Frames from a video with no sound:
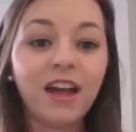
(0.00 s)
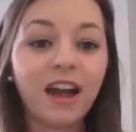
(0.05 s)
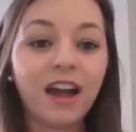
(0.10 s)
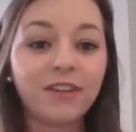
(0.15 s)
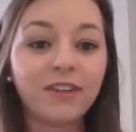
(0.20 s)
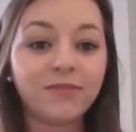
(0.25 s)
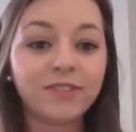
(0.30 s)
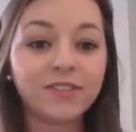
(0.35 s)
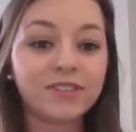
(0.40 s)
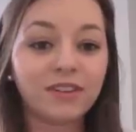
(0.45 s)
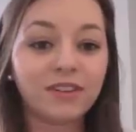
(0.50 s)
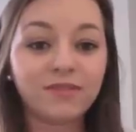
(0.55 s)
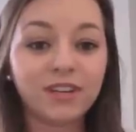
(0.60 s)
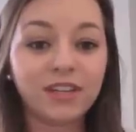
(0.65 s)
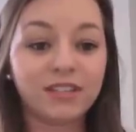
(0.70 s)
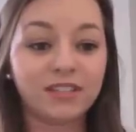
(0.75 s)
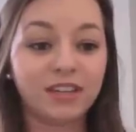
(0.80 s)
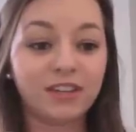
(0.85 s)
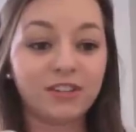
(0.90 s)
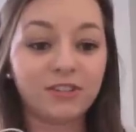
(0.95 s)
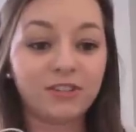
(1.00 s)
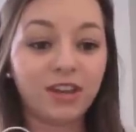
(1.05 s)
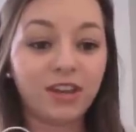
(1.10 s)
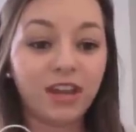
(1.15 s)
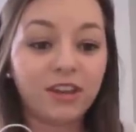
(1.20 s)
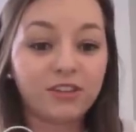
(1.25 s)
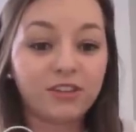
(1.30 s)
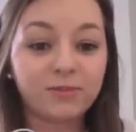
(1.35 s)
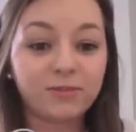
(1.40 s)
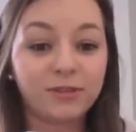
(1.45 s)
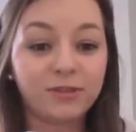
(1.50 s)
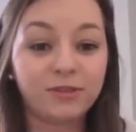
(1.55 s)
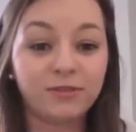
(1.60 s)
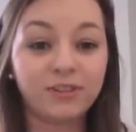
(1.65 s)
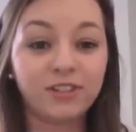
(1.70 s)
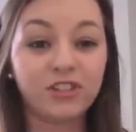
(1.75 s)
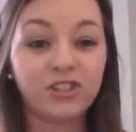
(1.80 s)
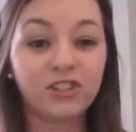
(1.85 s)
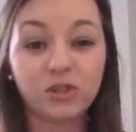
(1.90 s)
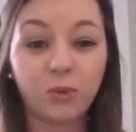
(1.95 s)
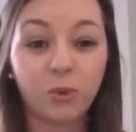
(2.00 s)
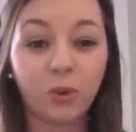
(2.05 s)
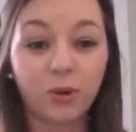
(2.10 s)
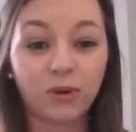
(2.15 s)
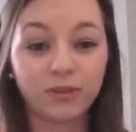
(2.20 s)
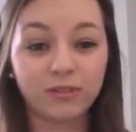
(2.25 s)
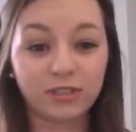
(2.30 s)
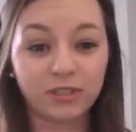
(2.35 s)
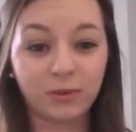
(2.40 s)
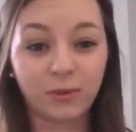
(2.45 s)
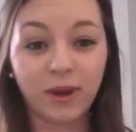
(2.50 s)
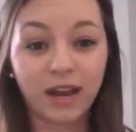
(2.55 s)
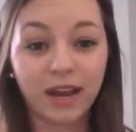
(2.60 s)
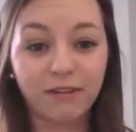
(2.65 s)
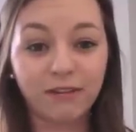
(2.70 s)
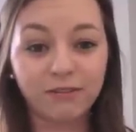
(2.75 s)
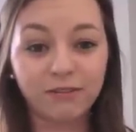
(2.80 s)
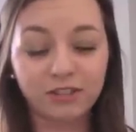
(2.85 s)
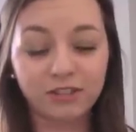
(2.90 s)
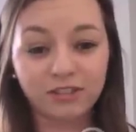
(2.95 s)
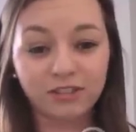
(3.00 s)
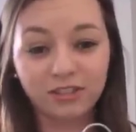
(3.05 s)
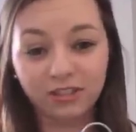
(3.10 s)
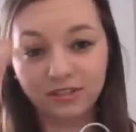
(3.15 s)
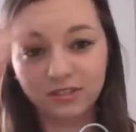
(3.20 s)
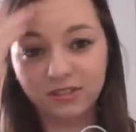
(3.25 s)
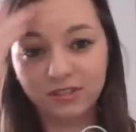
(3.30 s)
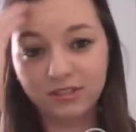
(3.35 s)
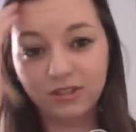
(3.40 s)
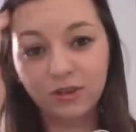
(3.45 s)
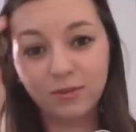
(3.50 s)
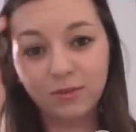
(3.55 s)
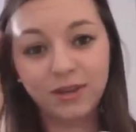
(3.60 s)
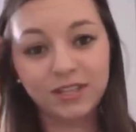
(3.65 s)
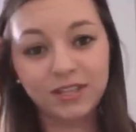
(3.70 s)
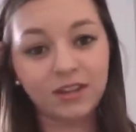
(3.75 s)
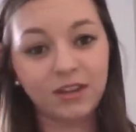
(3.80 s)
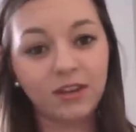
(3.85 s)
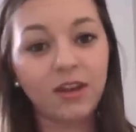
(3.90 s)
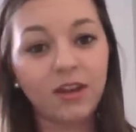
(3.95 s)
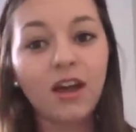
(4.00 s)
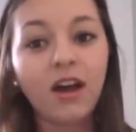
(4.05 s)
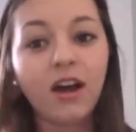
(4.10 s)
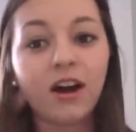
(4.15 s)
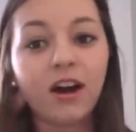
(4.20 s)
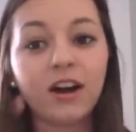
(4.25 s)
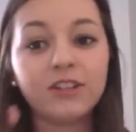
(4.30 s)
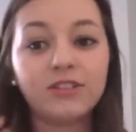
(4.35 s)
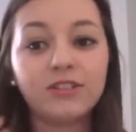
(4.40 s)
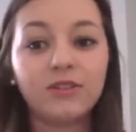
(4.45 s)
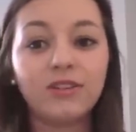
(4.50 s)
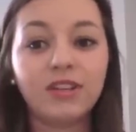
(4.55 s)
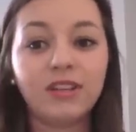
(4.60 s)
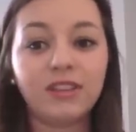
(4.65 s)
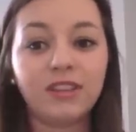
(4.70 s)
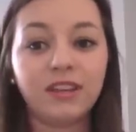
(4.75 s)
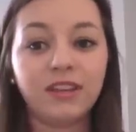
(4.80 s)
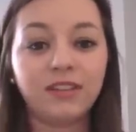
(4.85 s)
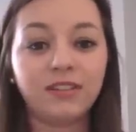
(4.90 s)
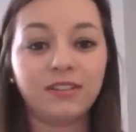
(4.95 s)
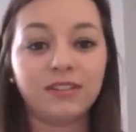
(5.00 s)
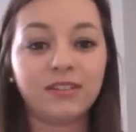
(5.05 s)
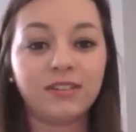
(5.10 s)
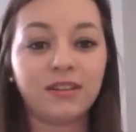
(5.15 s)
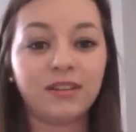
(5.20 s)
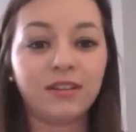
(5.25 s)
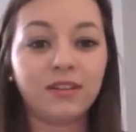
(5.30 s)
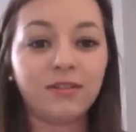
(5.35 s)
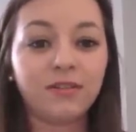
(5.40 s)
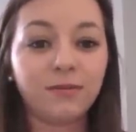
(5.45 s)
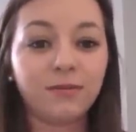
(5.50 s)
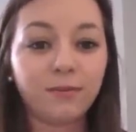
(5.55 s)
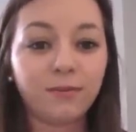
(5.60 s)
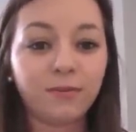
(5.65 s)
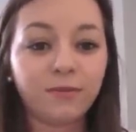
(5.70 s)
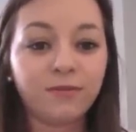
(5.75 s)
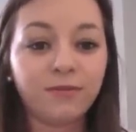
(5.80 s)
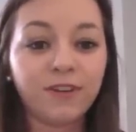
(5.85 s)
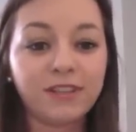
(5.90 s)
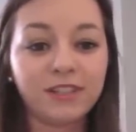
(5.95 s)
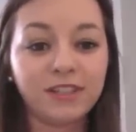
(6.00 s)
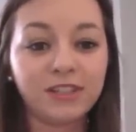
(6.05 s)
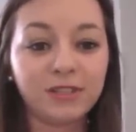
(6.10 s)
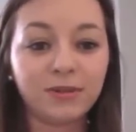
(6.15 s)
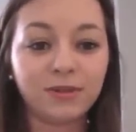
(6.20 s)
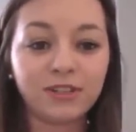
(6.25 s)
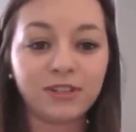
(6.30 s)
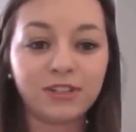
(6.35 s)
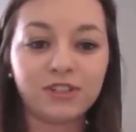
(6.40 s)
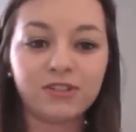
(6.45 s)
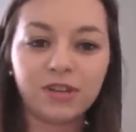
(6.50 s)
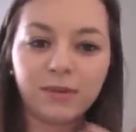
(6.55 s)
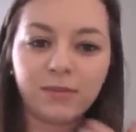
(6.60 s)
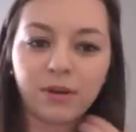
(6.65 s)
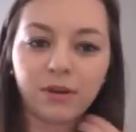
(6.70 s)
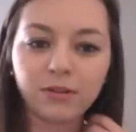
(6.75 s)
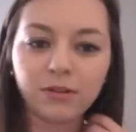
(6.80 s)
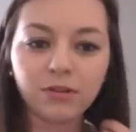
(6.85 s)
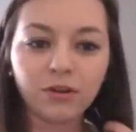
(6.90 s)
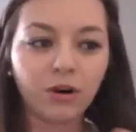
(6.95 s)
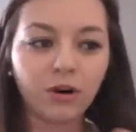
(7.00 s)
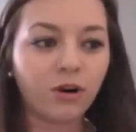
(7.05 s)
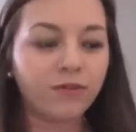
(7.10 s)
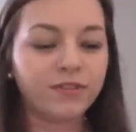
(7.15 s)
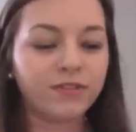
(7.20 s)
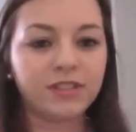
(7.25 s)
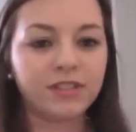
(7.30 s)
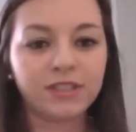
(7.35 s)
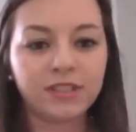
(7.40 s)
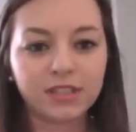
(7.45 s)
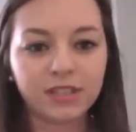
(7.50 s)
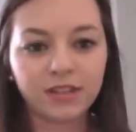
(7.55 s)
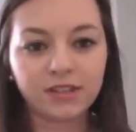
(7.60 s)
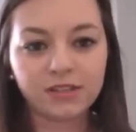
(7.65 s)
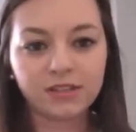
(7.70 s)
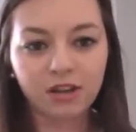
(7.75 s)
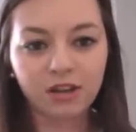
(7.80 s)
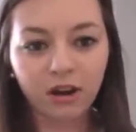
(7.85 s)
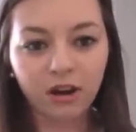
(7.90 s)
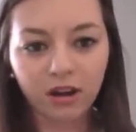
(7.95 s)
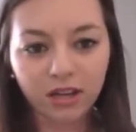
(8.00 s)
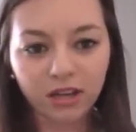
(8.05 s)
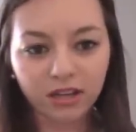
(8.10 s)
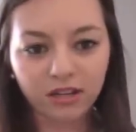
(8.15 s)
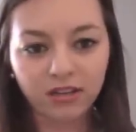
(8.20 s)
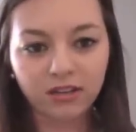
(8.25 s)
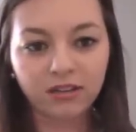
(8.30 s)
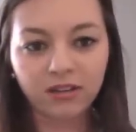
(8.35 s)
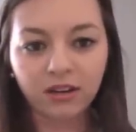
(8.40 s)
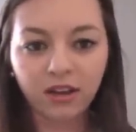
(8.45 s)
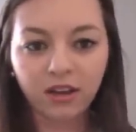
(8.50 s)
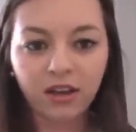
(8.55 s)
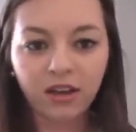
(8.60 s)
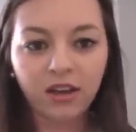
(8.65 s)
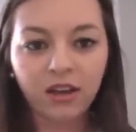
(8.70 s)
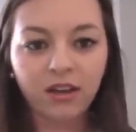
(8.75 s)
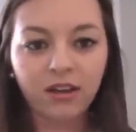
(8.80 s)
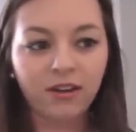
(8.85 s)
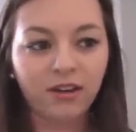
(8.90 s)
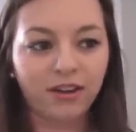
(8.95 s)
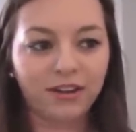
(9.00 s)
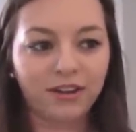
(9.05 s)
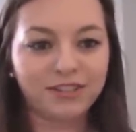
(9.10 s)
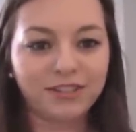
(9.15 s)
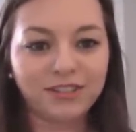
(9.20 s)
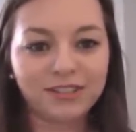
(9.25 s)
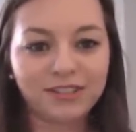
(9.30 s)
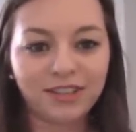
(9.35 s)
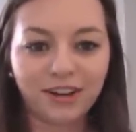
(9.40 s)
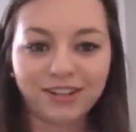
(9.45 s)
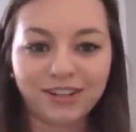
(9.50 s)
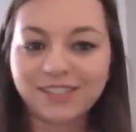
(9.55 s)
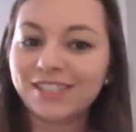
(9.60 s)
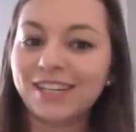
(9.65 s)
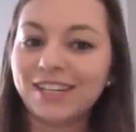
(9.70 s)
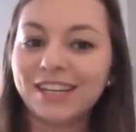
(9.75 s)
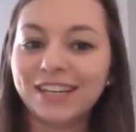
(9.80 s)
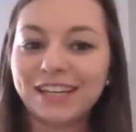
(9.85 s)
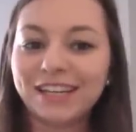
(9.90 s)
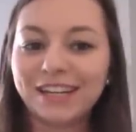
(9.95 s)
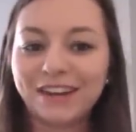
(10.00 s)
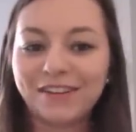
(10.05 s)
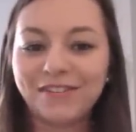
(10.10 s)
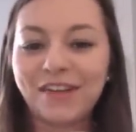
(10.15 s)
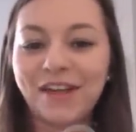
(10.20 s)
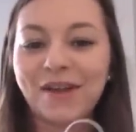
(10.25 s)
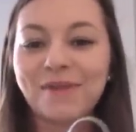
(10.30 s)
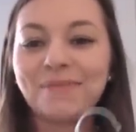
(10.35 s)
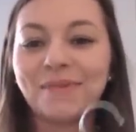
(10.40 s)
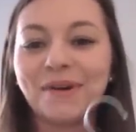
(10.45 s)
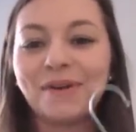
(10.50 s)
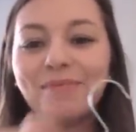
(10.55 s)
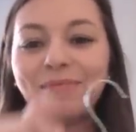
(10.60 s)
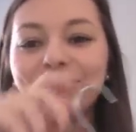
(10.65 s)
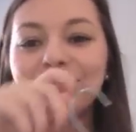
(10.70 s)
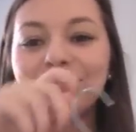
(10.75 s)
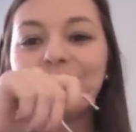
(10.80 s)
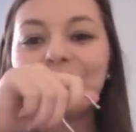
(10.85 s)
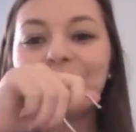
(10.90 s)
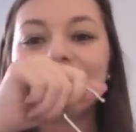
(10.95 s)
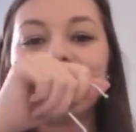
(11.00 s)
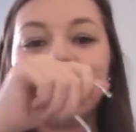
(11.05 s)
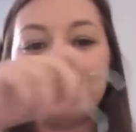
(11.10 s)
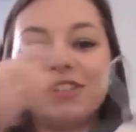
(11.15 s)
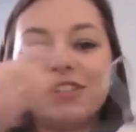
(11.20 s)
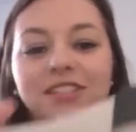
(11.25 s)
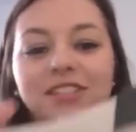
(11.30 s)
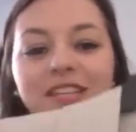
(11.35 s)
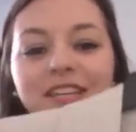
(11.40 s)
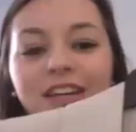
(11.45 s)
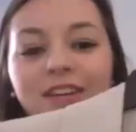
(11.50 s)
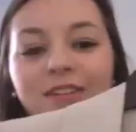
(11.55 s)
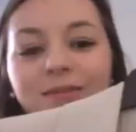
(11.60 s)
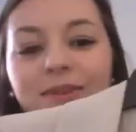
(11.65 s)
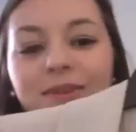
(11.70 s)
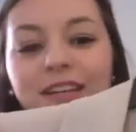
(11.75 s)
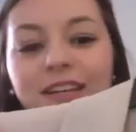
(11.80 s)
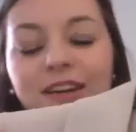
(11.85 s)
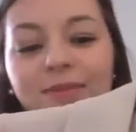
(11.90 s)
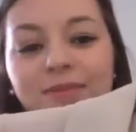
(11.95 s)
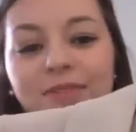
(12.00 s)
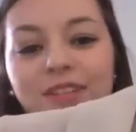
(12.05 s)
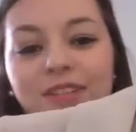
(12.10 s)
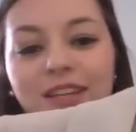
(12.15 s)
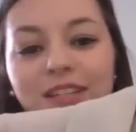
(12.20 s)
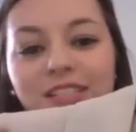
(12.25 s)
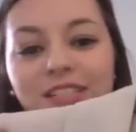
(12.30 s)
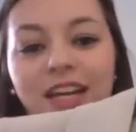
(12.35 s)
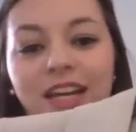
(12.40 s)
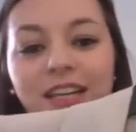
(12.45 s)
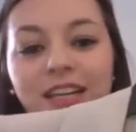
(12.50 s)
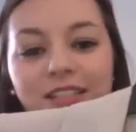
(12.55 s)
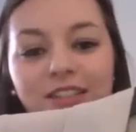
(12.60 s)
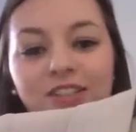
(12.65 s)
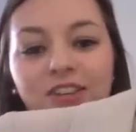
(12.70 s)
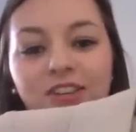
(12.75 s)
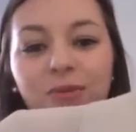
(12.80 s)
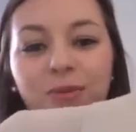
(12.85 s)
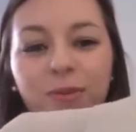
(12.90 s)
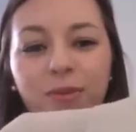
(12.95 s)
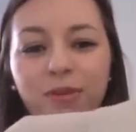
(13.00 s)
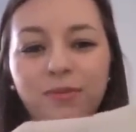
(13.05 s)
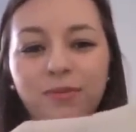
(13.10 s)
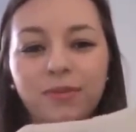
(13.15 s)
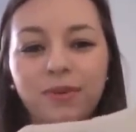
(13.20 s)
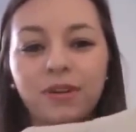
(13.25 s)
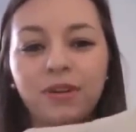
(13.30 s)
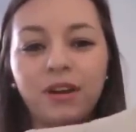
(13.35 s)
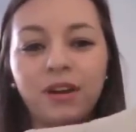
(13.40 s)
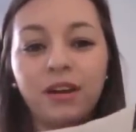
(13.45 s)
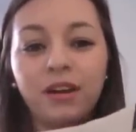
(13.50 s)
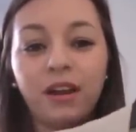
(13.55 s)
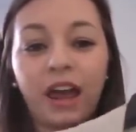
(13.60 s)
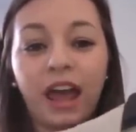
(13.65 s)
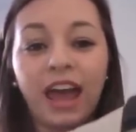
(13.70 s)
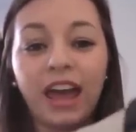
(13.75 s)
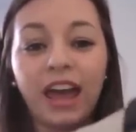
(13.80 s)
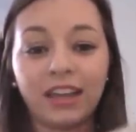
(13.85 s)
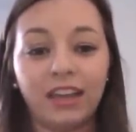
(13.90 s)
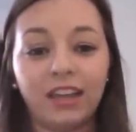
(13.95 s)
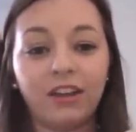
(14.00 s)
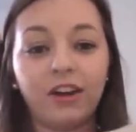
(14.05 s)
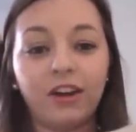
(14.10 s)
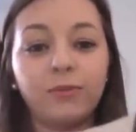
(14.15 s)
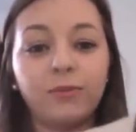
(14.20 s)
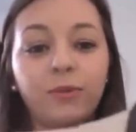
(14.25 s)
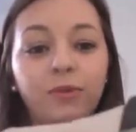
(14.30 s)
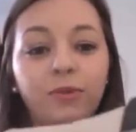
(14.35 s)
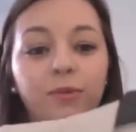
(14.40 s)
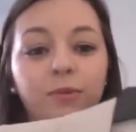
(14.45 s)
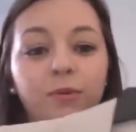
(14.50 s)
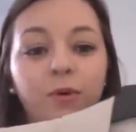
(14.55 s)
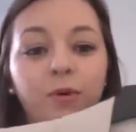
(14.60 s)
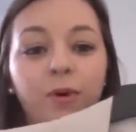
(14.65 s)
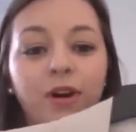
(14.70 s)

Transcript: and for some reason it just makes it look really squat and square and just doesn't suit me. So I do need things fitted to an extreme, like not obviously skin tight and like sucked in and everything, but I just think when it comes to that jackets, I don't want them hanging. I want them